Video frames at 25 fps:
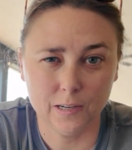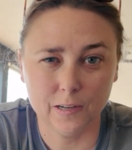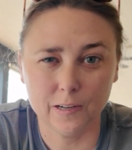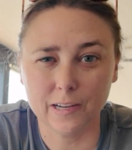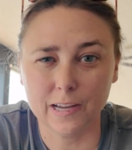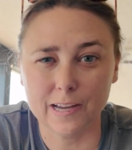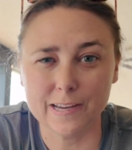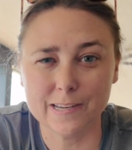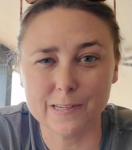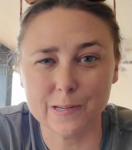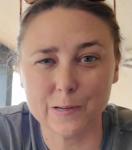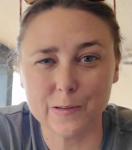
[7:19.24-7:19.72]

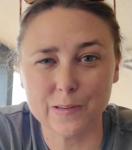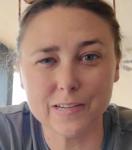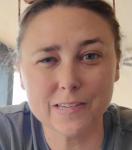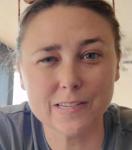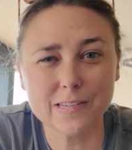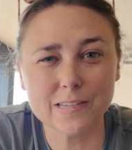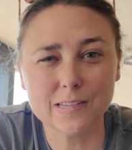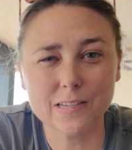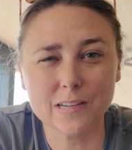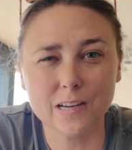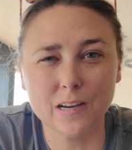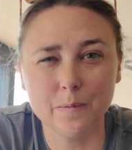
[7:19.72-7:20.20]
Okay, so
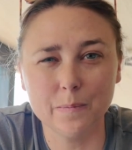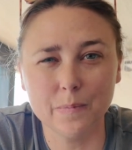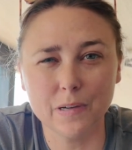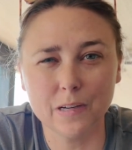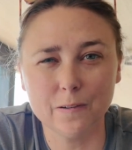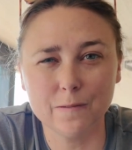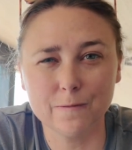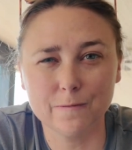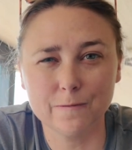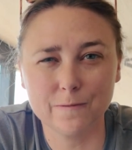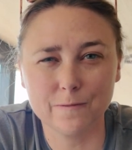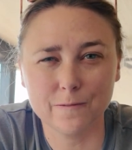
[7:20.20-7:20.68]
this is
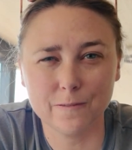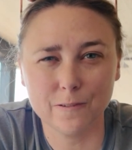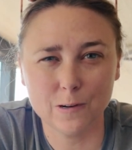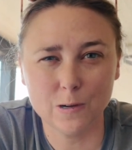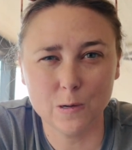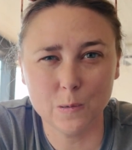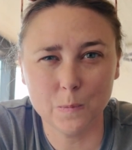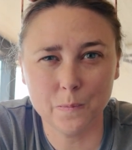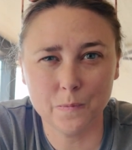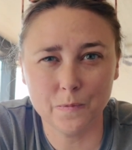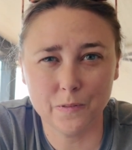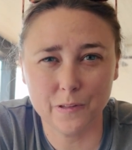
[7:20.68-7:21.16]
coming
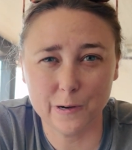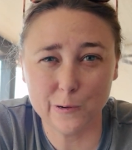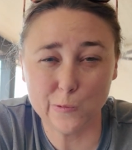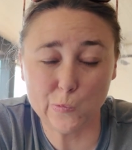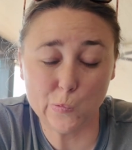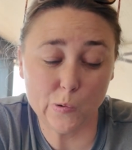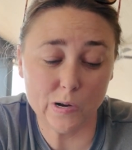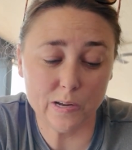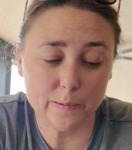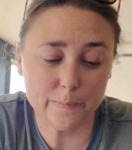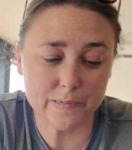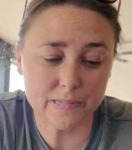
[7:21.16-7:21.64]
from their
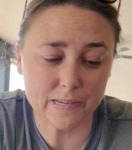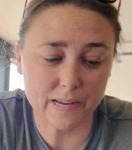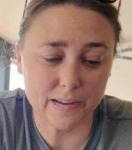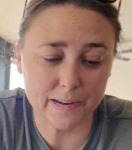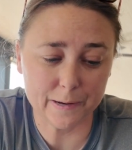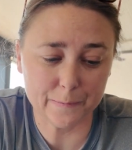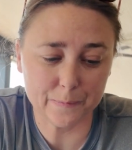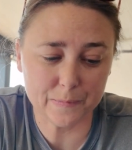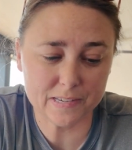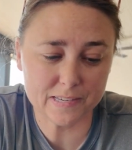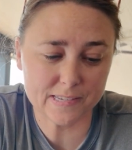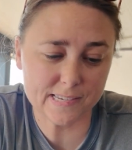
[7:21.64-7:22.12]

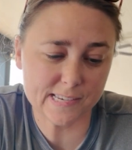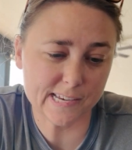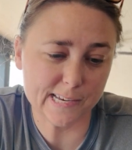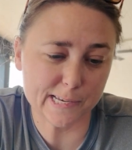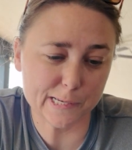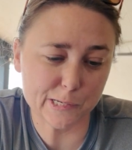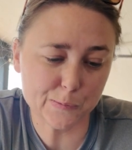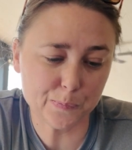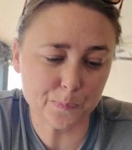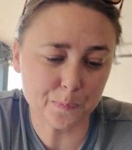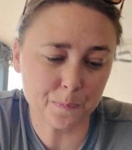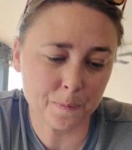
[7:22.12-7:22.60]
website. It
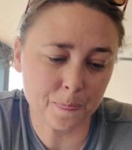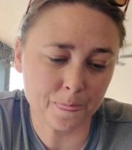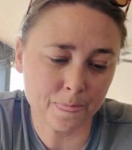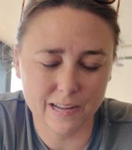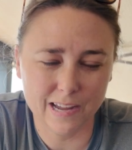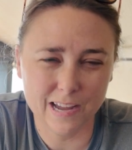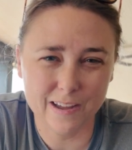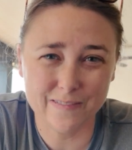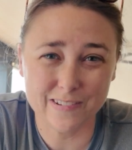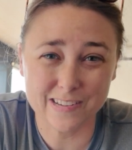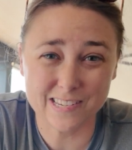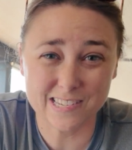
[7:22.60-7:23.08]
says they
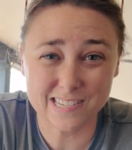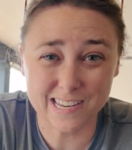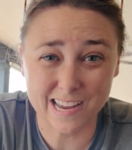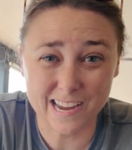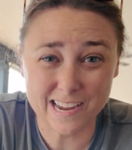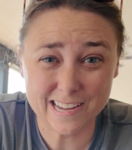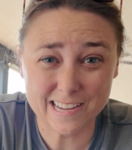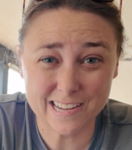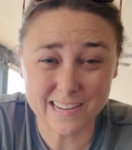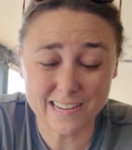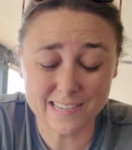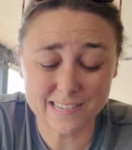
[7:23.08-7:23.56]
have a
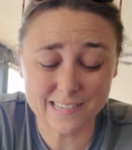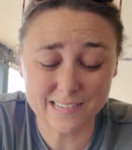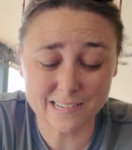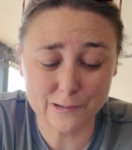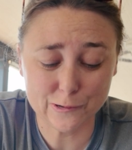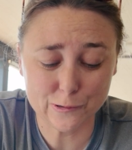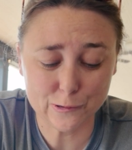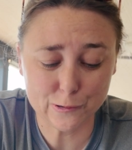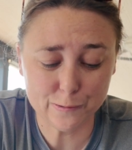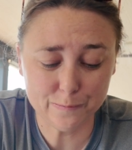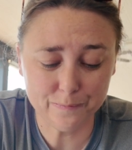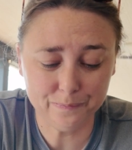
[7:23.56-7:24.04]
psychic
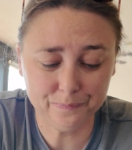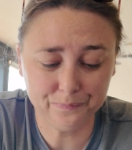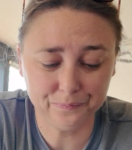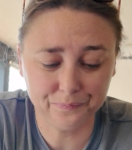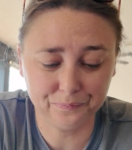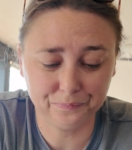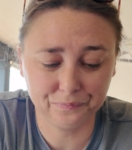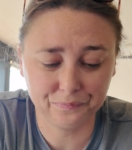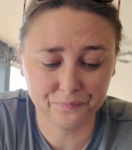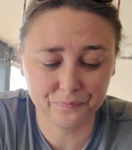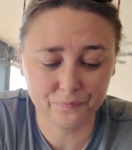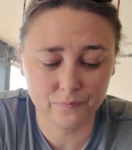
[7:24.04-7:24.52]
center,
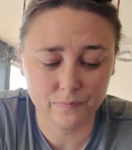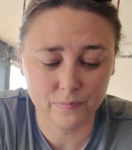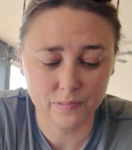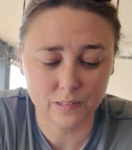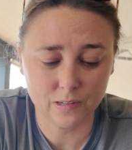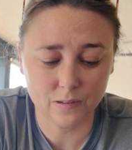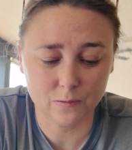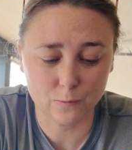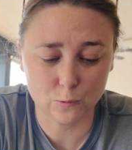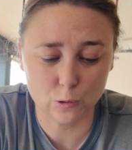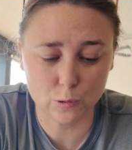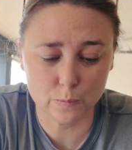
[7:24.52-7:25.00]

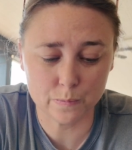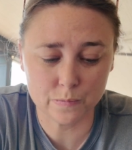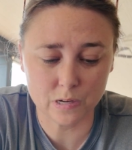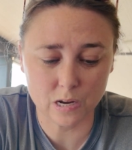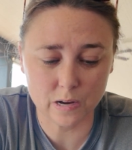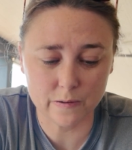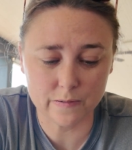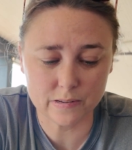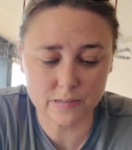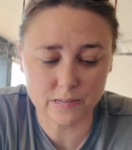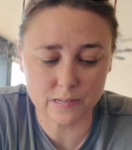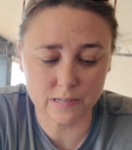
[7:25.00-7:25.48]
rooms,
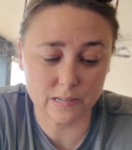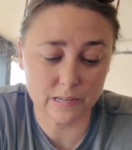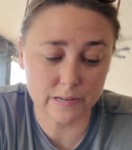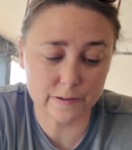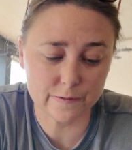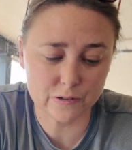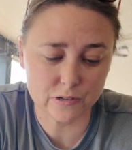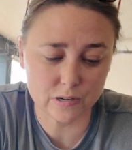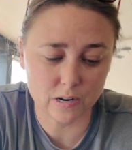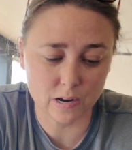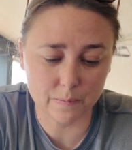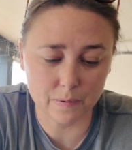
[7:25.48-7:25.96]
obviously, a
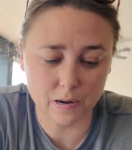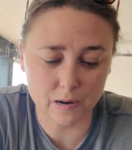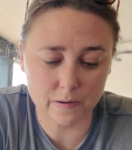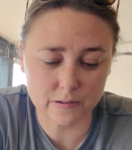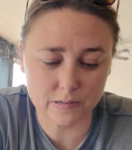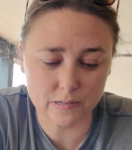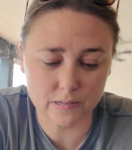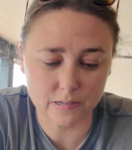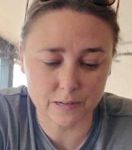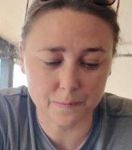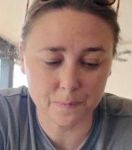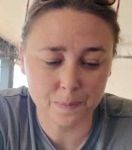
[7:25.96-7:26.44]
gift shop,
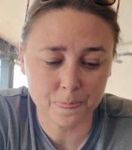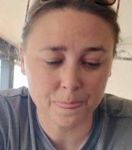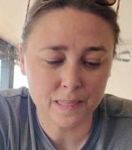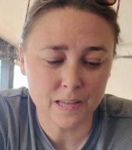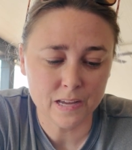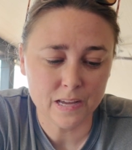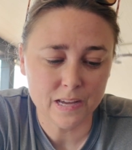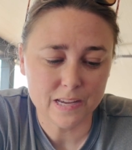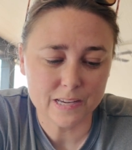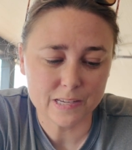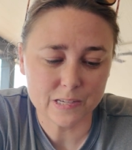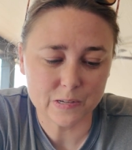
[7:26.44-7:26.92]
obviously.
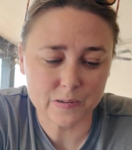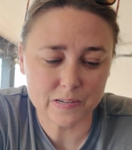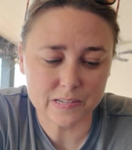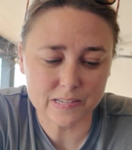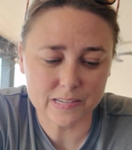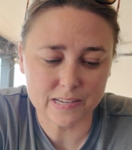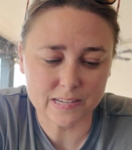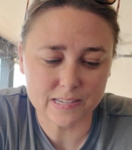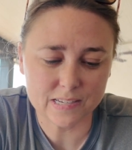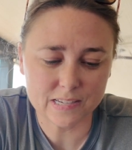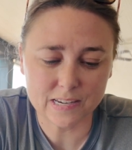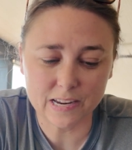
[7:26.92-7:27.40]
So it
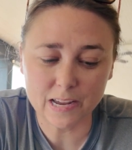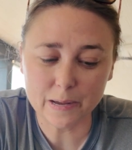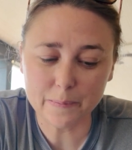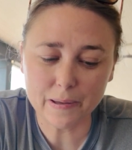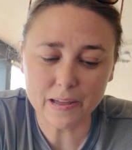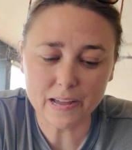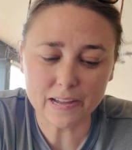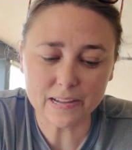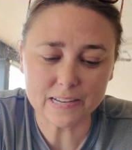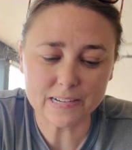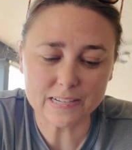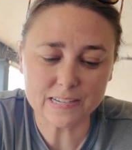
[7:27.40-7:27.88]
says, step
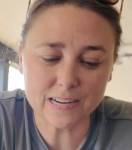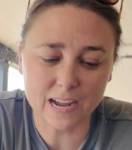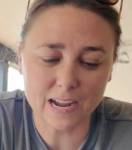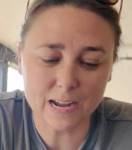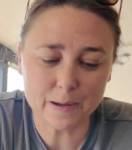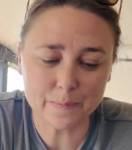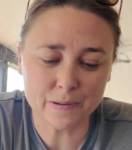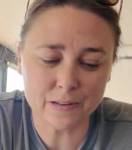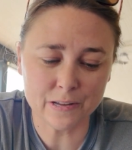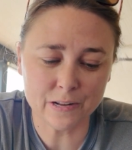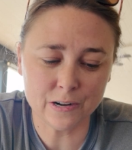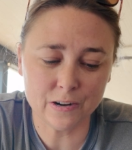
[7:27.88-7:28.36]
back in
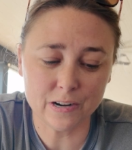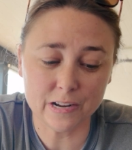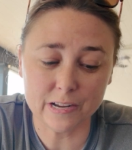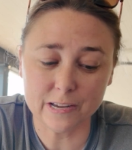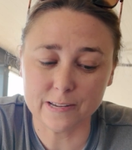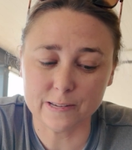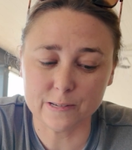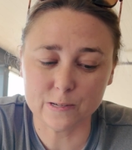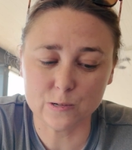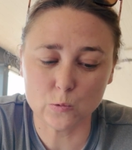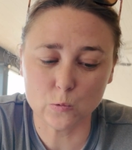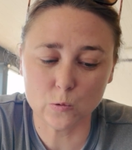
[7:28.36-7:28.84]
time and enter a
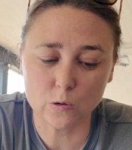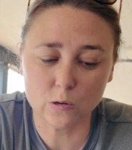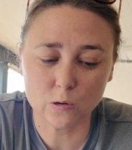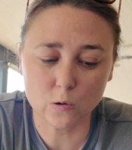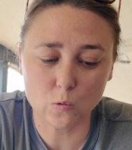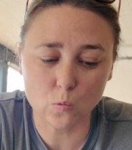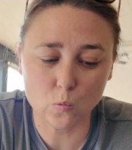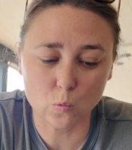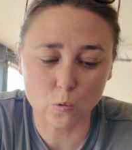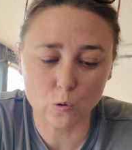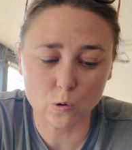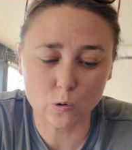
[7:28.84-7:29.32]
historic
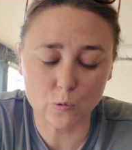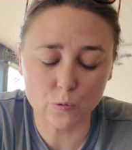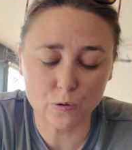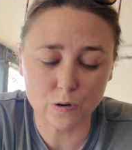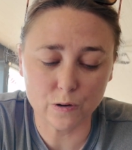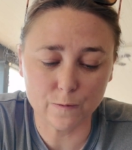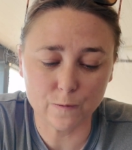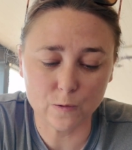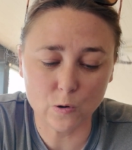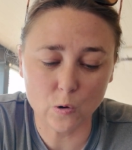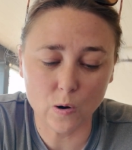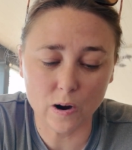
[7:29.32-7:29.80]
world
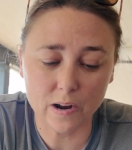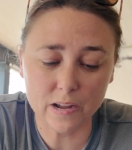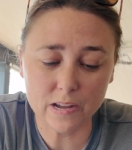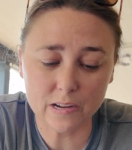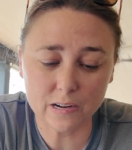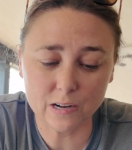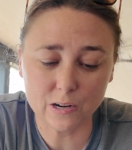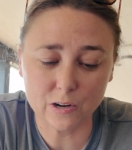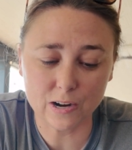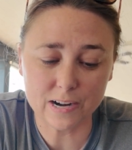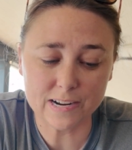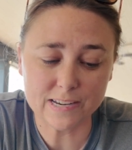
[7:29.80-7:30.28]
of
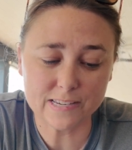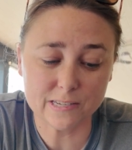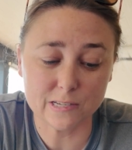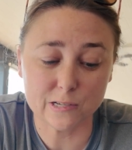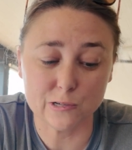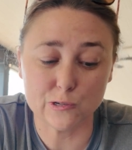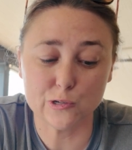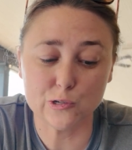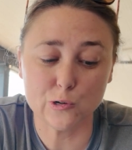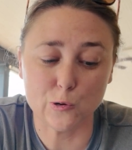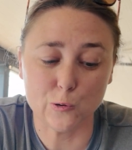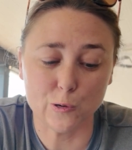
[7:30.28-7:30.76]
quiet grace
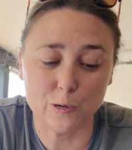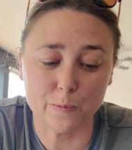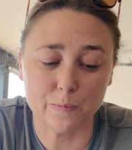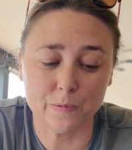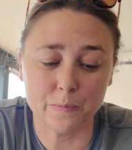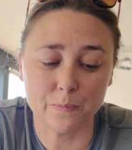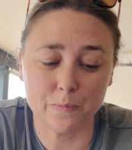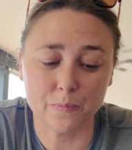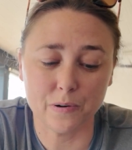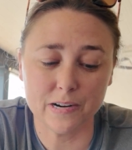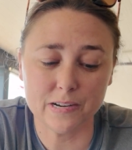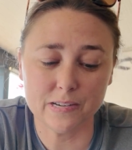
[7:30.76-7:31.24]
and charm.
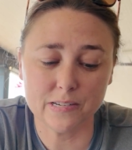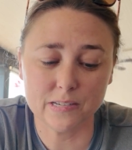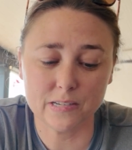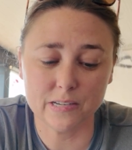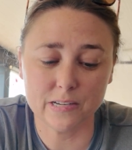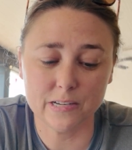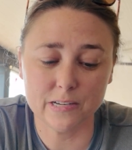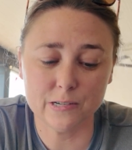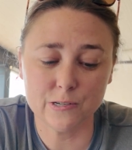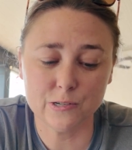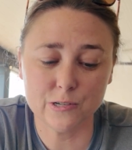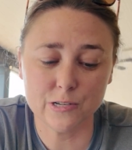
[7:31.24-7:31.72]
Embrace
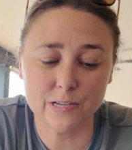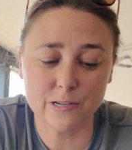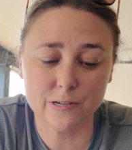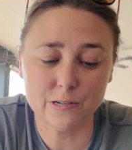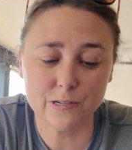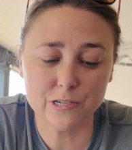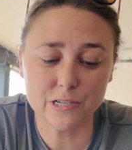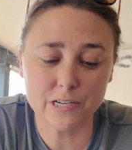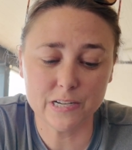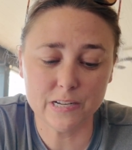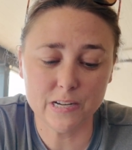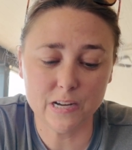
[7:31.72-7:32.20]
the
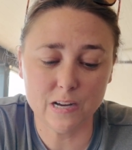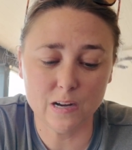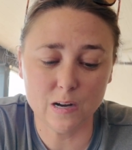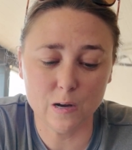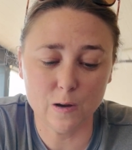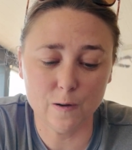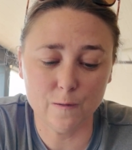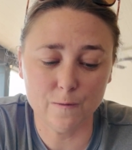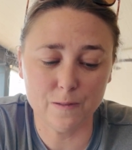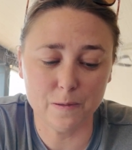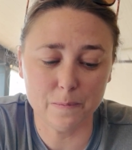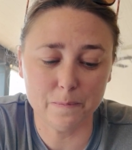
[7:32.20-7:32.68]
energy
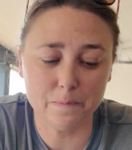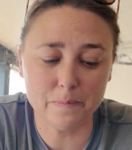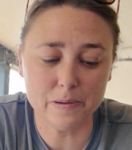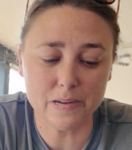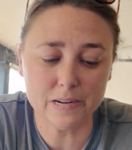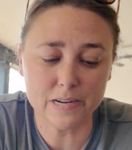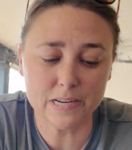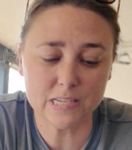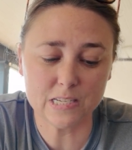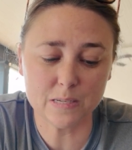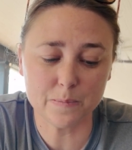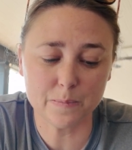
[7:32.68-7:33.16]
of the
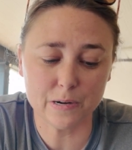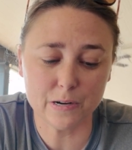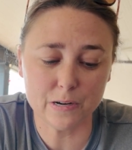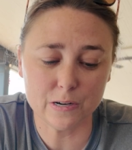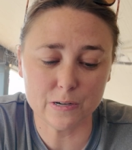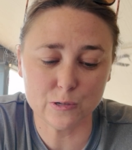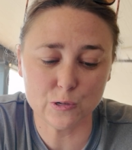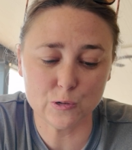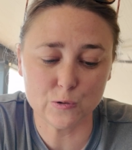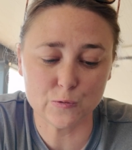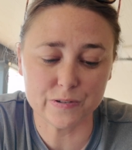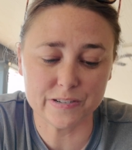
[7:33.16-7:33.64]
many
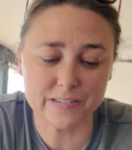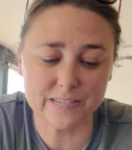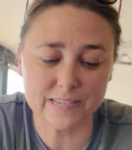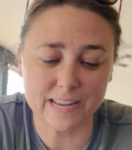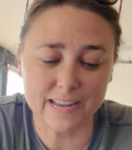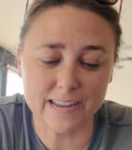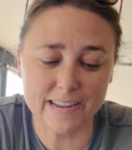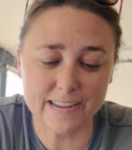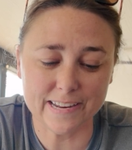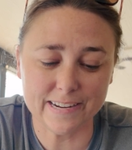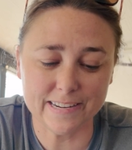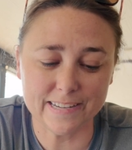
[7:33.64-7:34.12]
spirits who
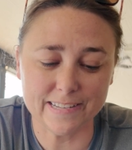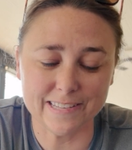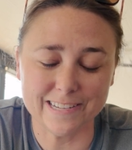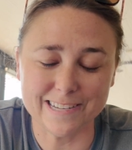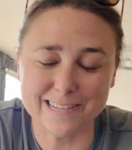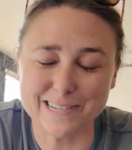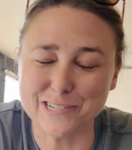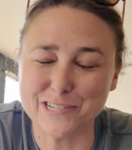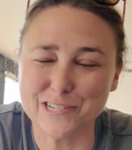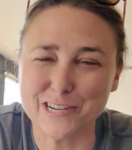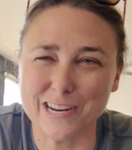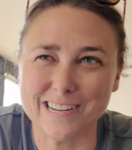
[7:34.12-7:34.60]
reside in
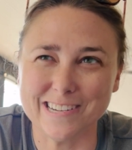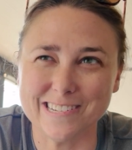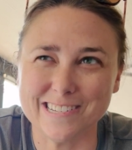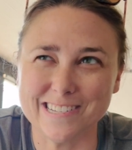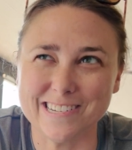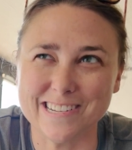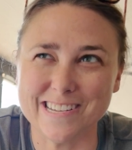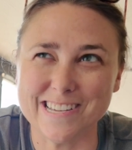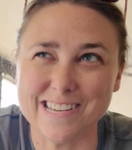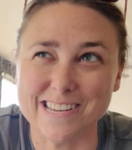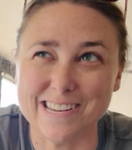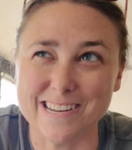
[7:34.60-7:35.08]
the
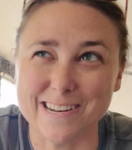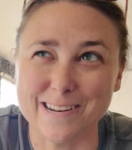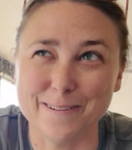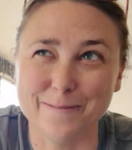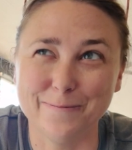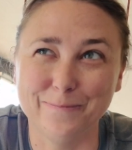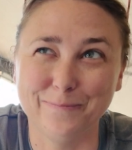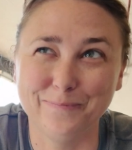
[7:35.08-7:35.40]
enchanted inn.